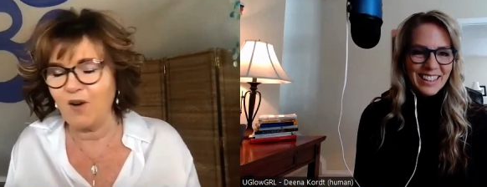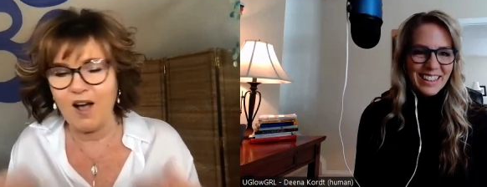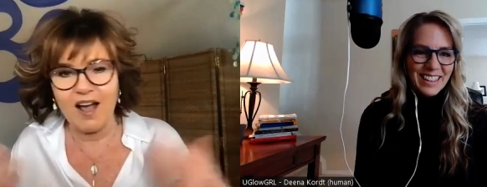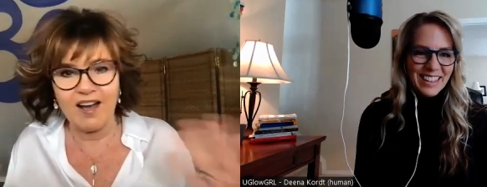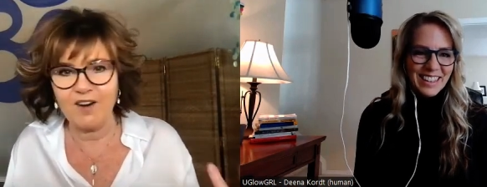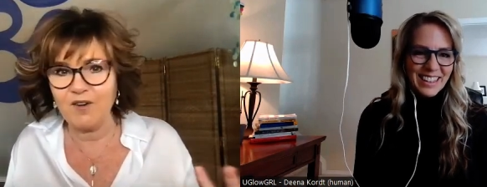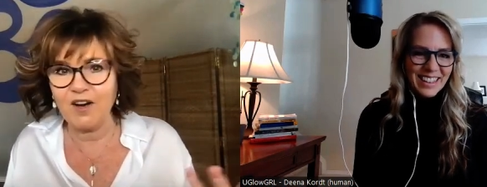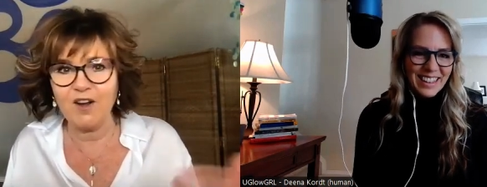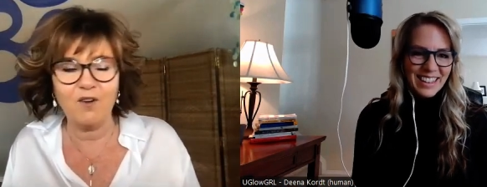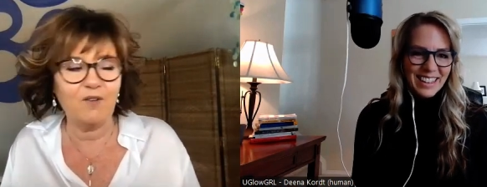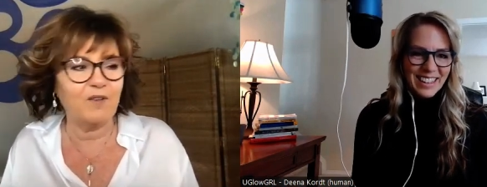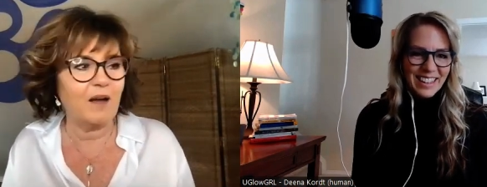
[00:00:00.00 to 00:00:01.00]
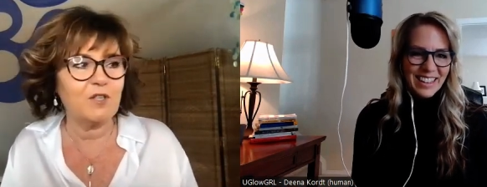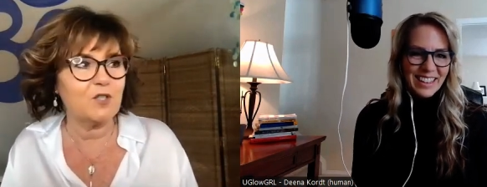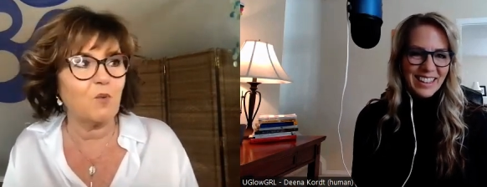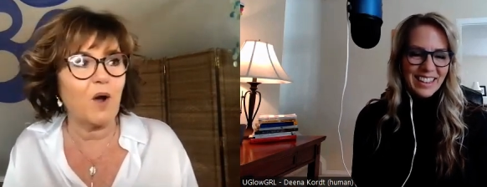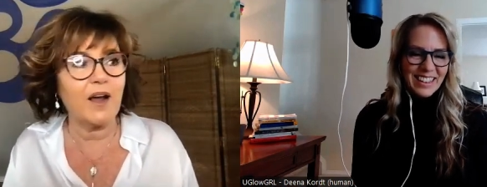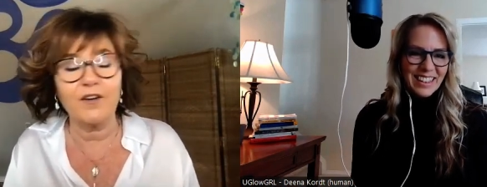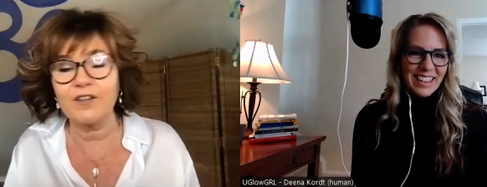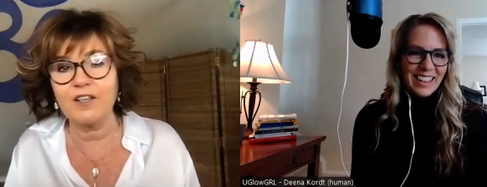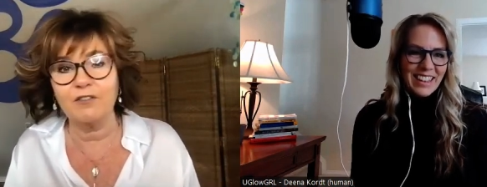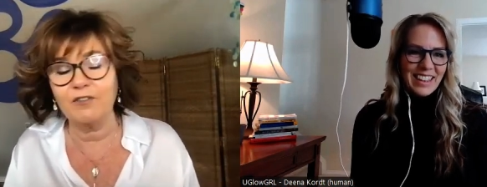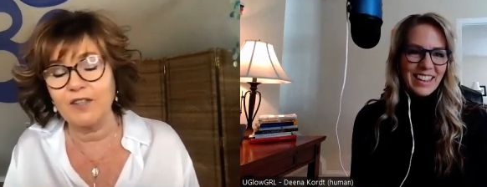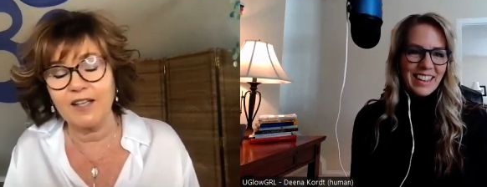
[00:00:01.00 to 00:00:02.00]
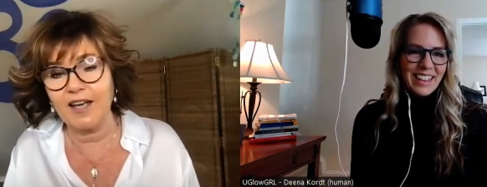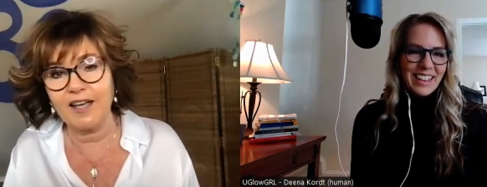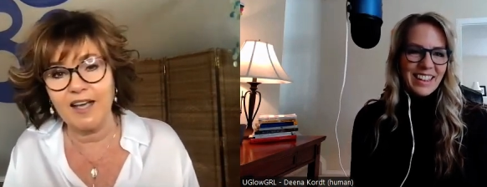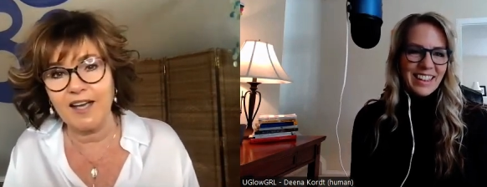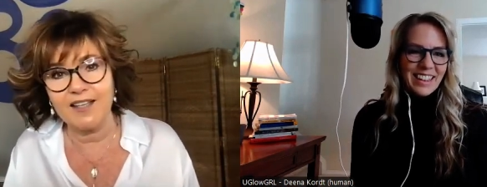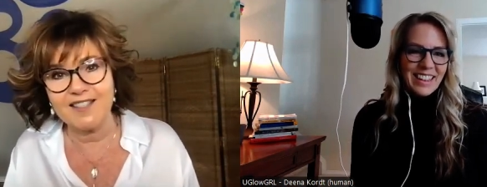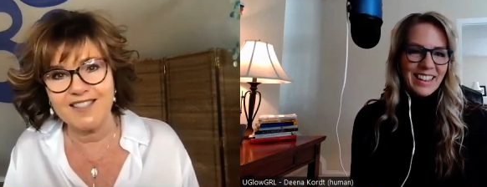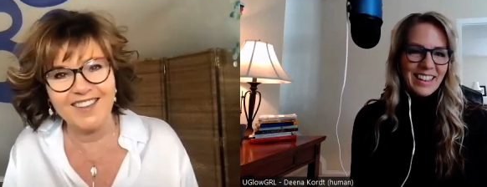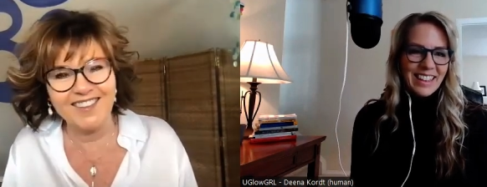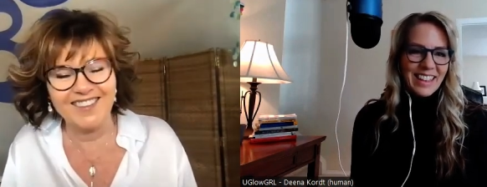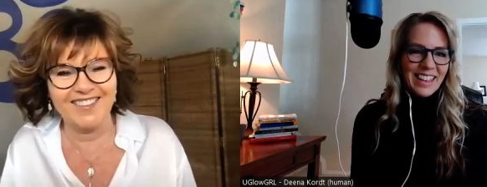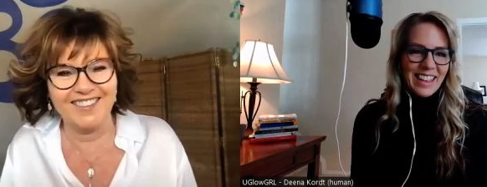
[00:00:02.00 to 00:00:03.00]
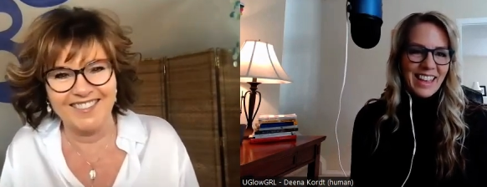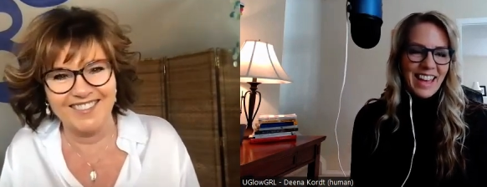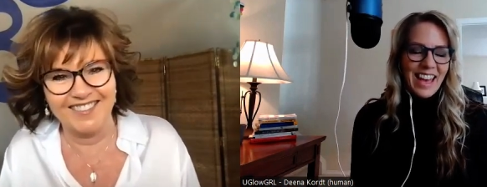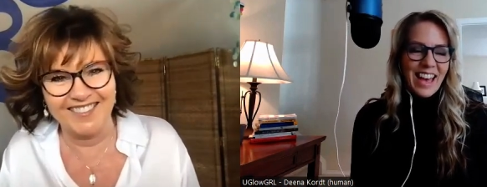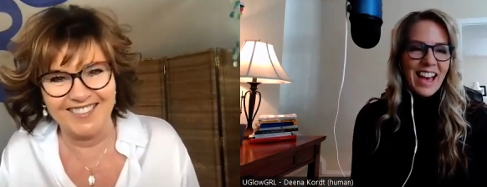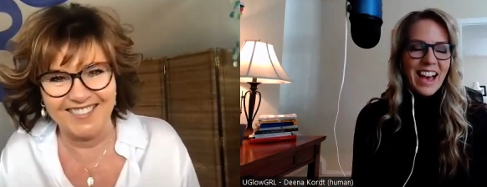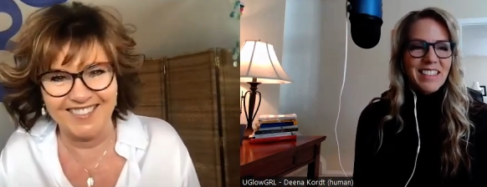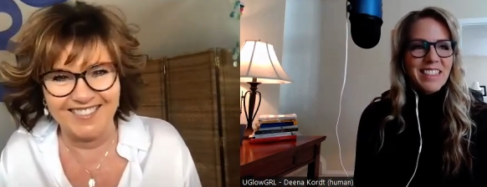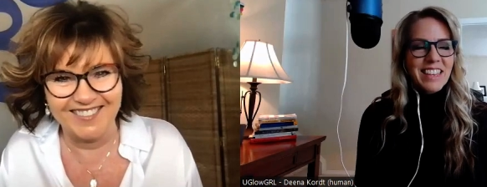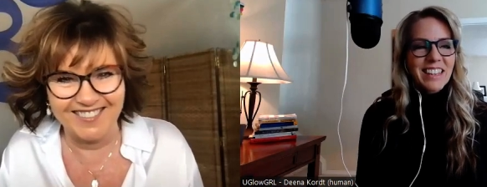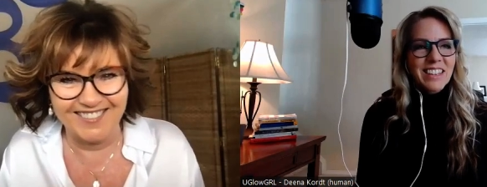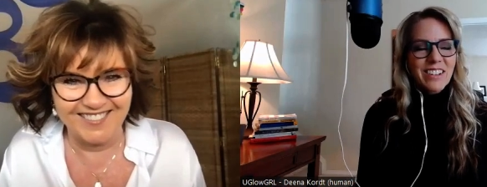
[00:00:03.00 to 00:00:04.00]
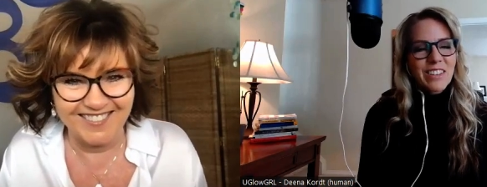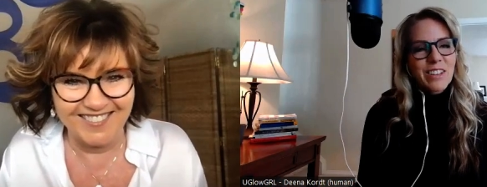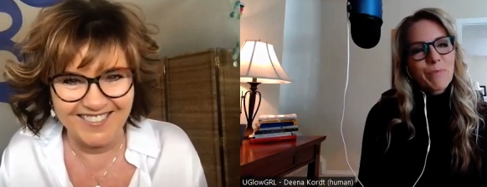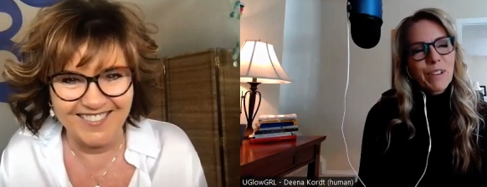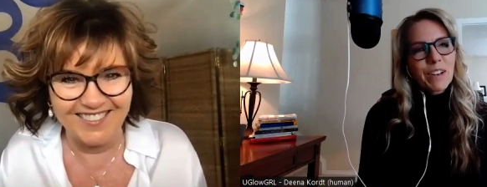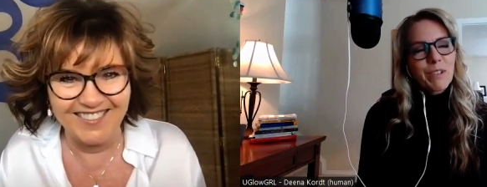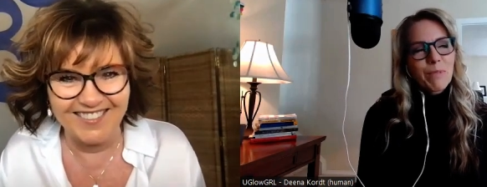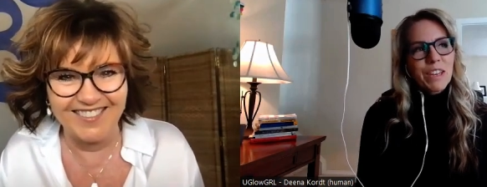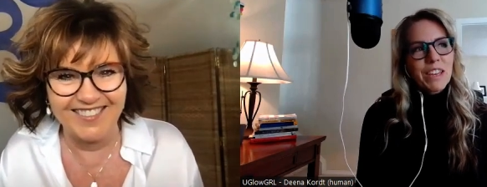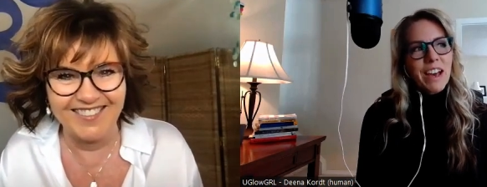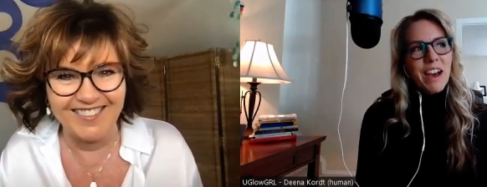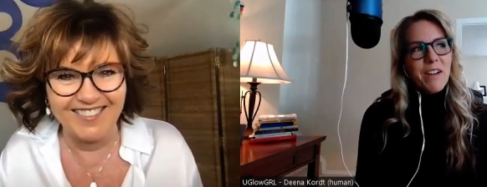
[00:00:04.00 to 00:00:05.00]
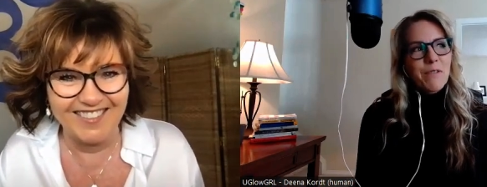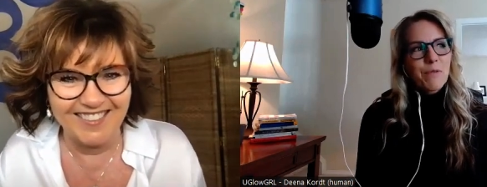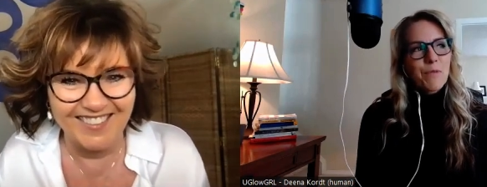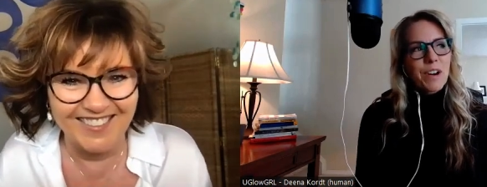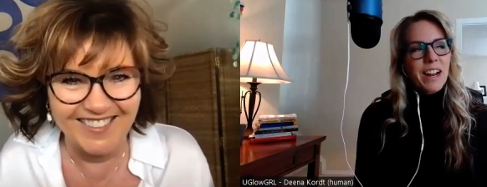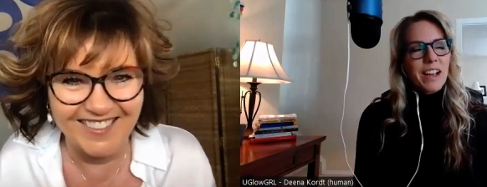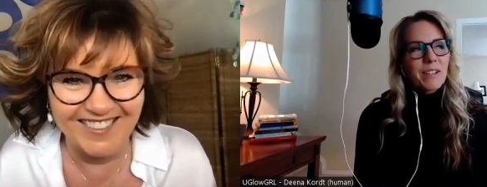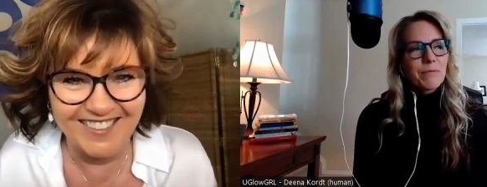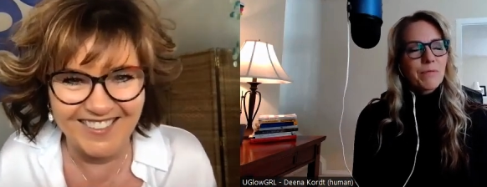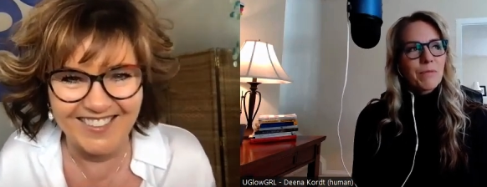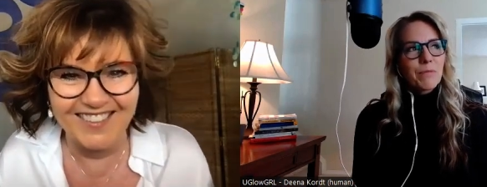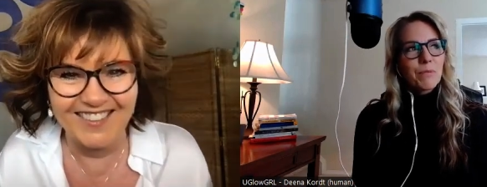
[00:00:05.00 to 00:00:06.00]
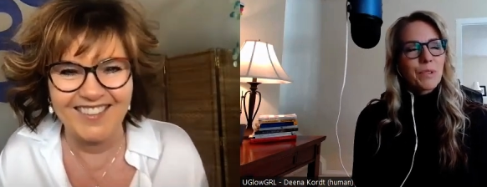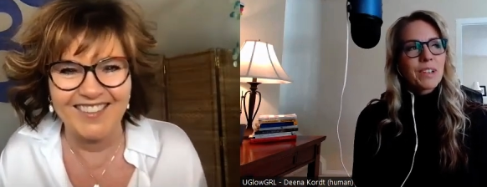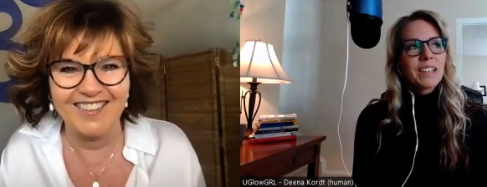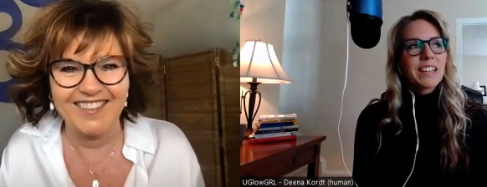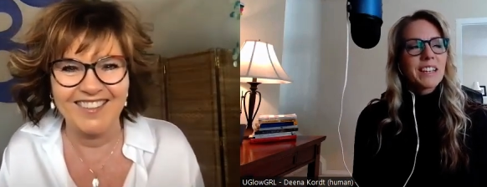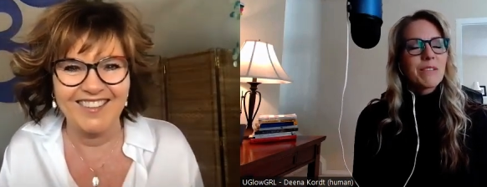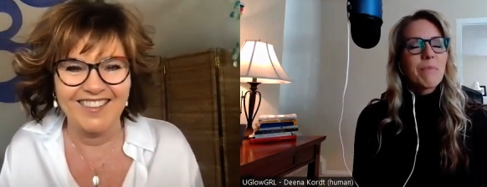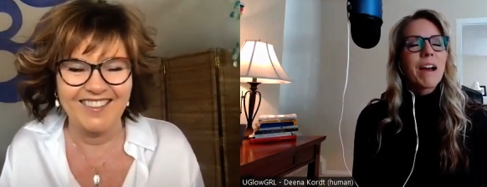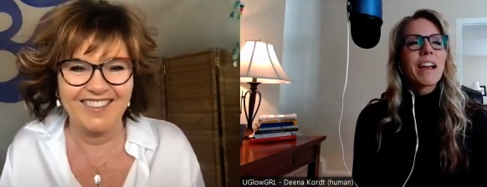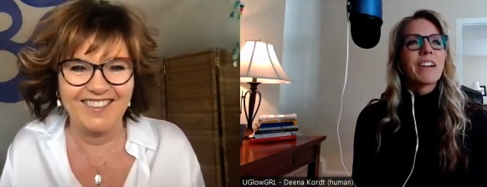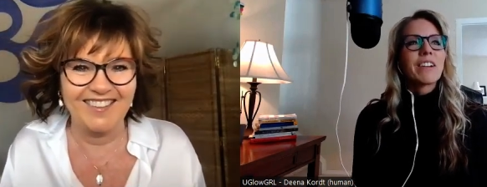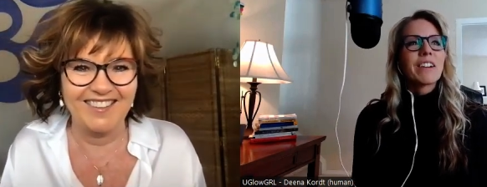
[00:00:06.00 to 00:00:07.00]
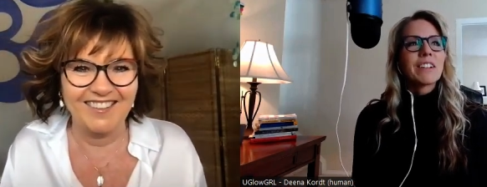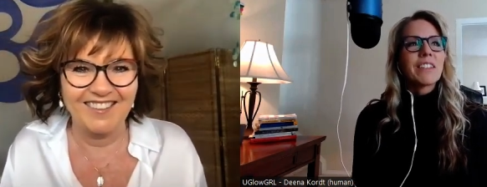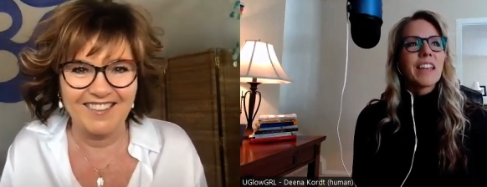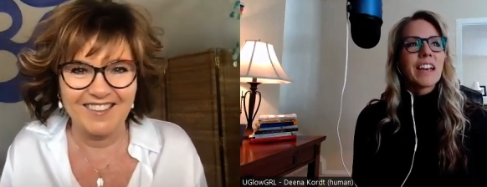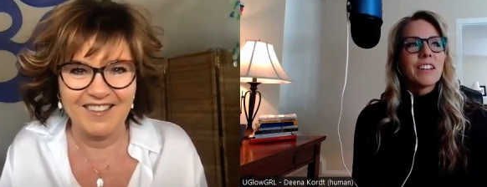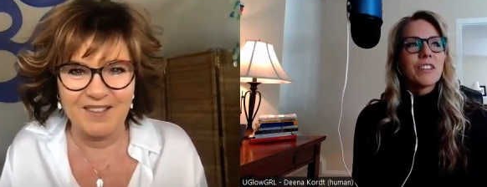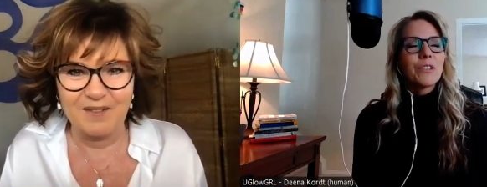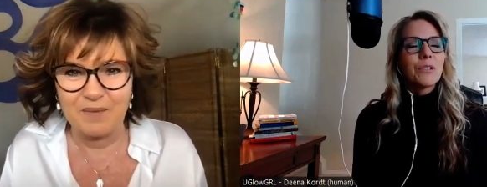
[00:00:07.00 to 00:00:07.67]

Speaker 1: so i don't know i'm just wired
Speaker 2: differently i guess I think you're the epitome of what I really admire that